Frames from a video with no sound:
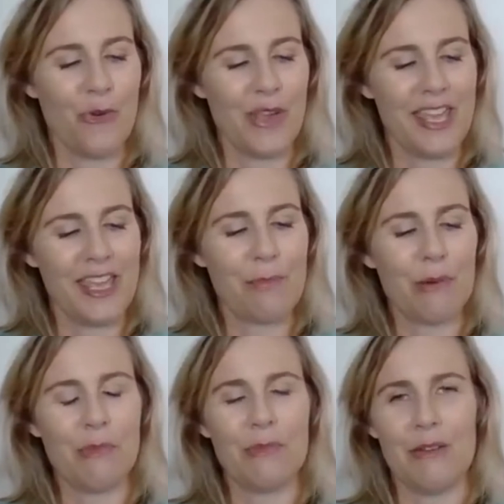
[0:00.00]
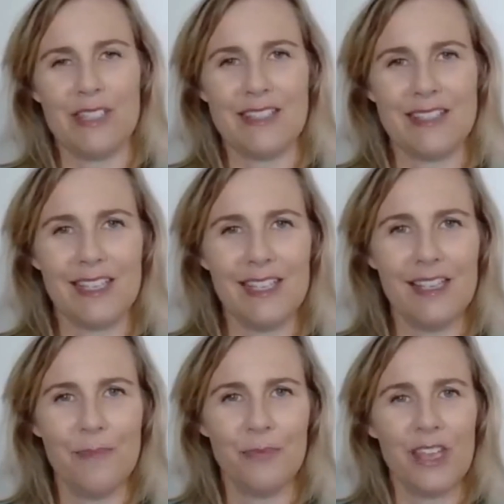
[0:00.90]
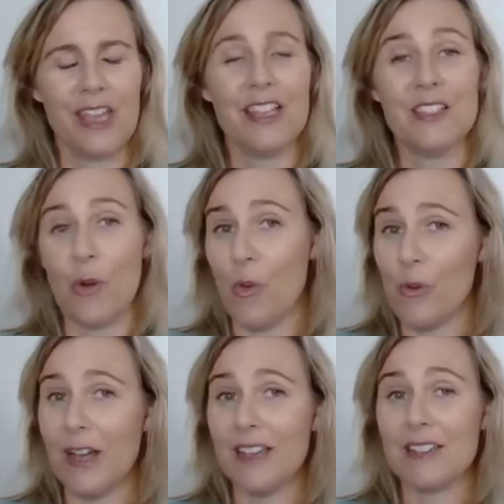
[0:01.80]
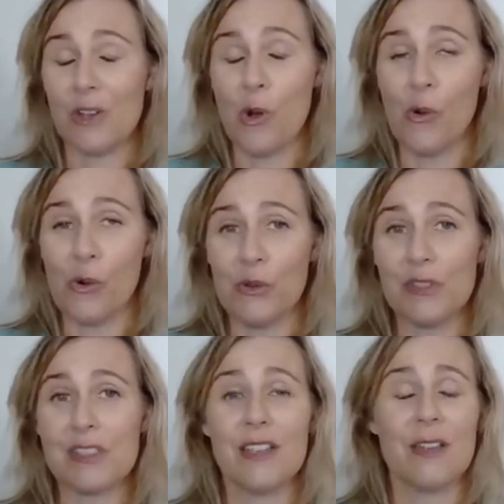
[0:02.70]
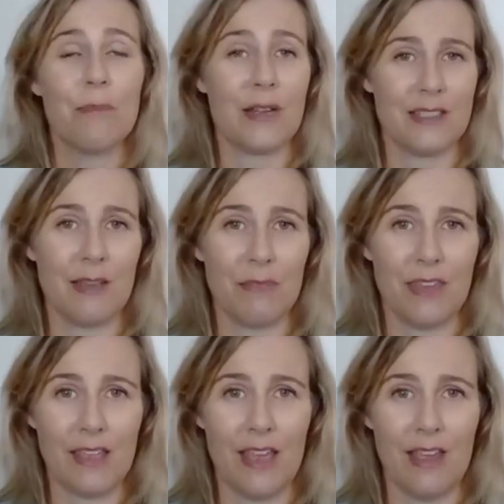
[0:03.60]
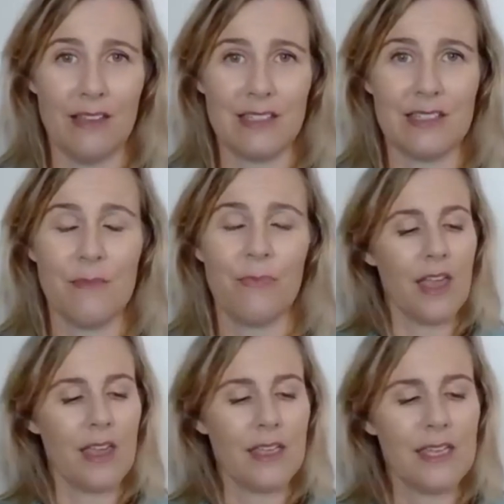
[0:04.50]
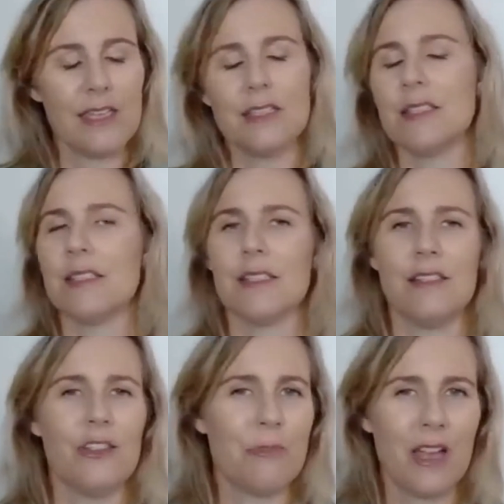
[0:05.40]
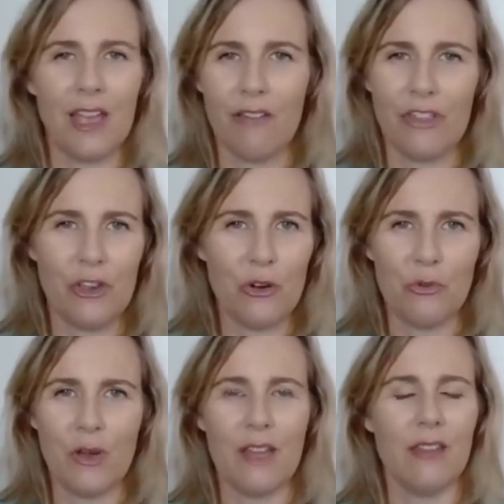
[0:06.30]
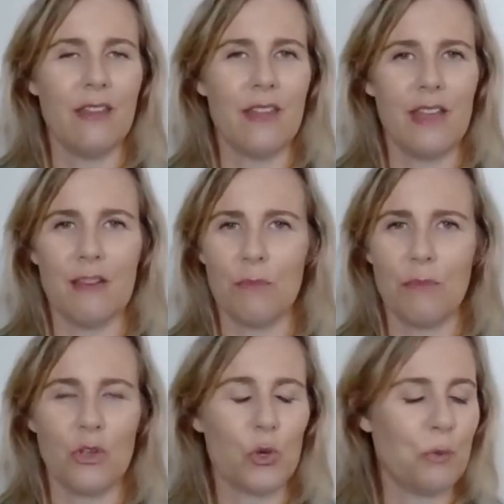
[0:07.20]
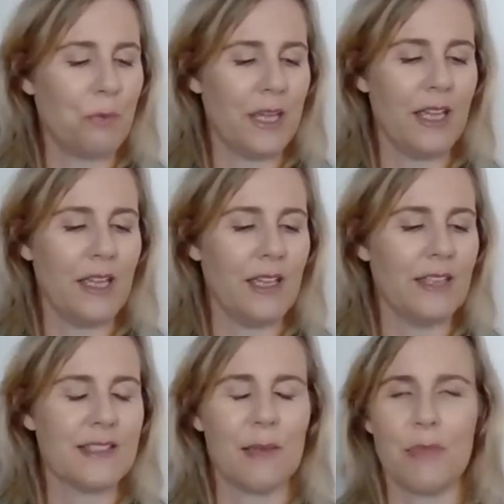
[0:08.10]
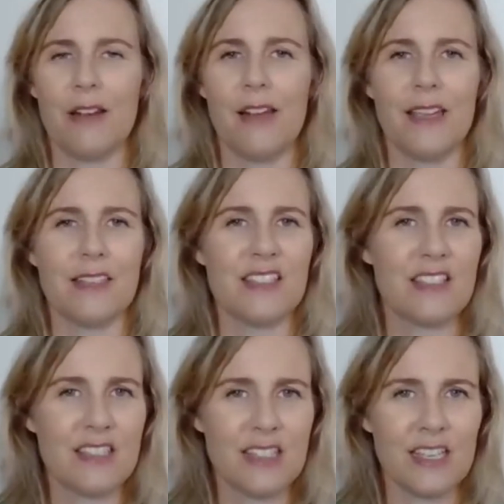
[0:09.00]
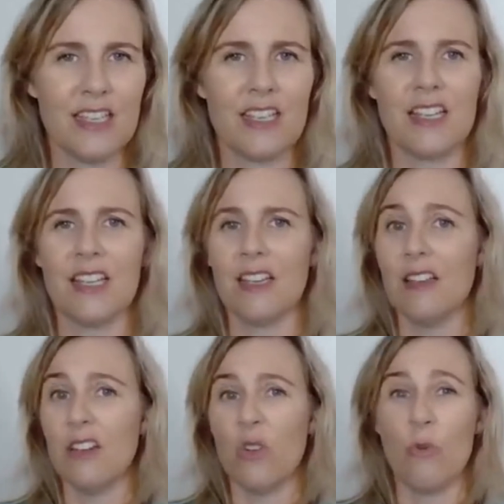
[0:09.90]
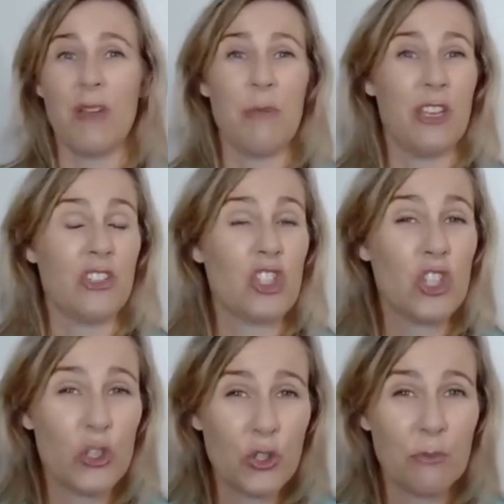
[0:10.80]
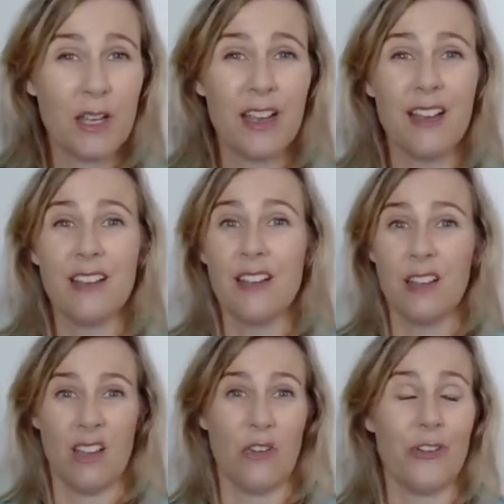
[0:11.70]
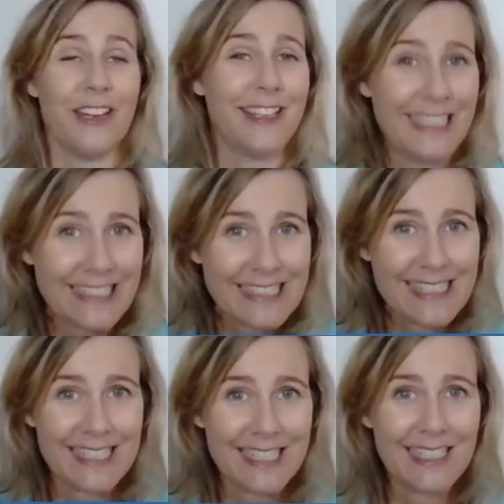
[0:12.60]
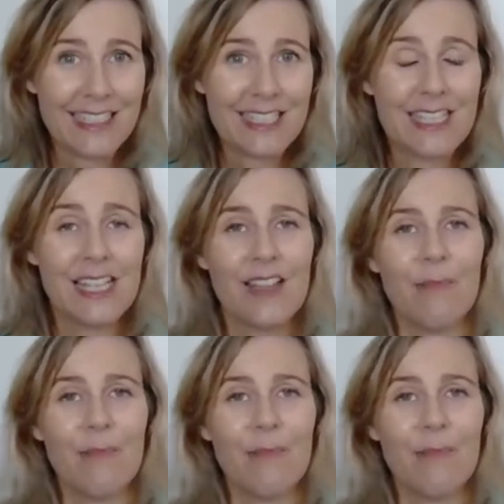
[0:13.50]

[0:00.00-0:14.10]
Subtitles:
or ear problem that we see is always caused by something else. Yes, you might have the odd one that could be something like a stick or maybe a tumor or an insect,